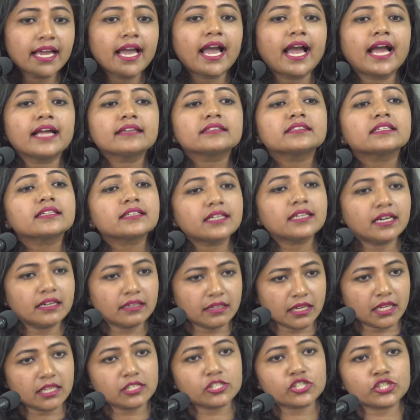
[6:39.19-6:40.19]
and the
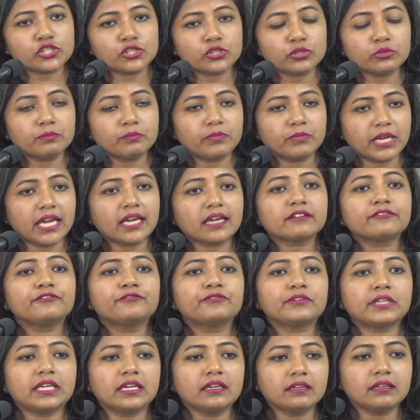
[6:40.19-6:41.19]
courage to break
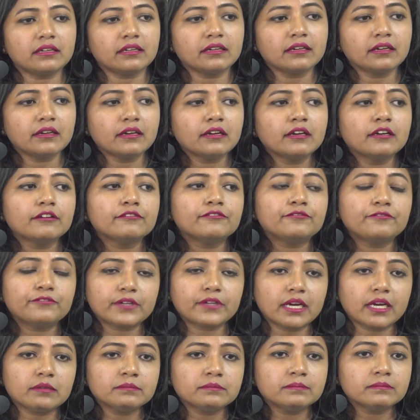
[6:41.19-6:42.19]
free
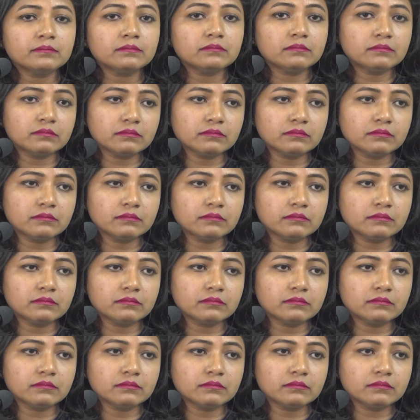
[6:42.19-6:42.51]
from